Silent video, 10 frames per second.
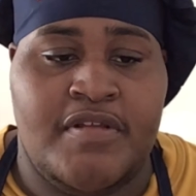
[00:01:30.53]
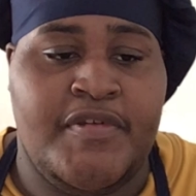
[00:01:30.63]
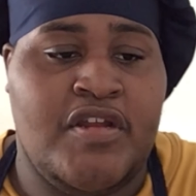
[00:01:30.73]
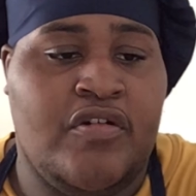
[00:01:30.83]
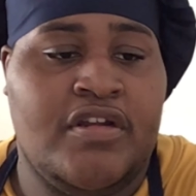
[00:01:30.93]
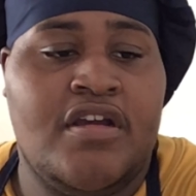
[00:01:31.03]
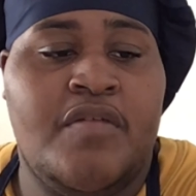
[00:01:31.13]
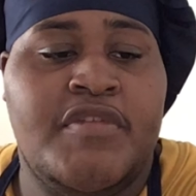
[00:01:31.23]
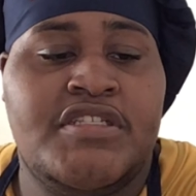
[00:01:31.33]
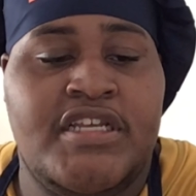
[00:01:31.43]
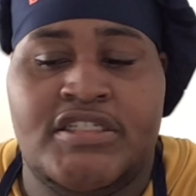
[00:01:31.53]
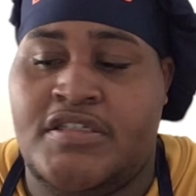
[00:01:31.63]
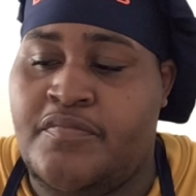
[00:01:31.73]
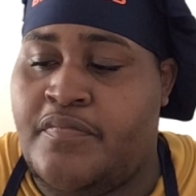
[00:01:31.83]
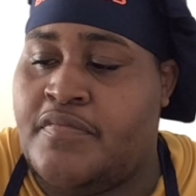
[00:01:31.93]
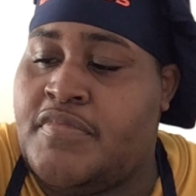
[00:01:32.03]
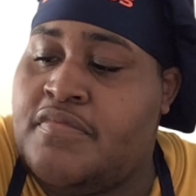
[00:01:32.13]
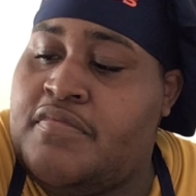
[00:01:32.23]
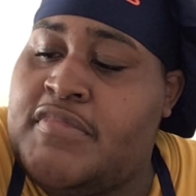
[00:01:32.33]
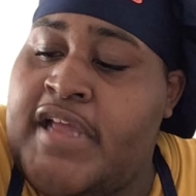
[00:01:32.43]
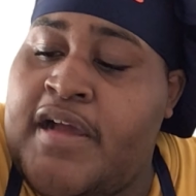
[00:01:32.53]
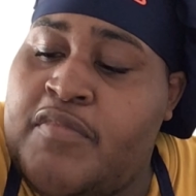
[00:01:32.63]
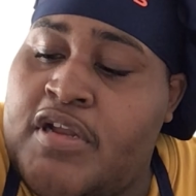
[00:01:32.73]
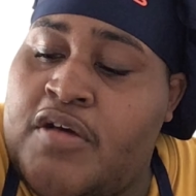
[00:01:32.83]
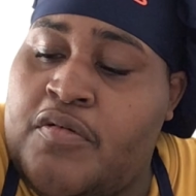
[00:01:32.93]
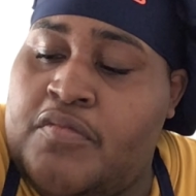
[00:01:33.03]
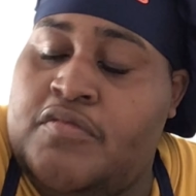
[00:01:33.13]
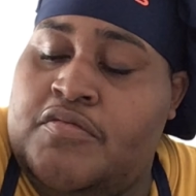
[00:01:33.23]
let me know in the comment section down below.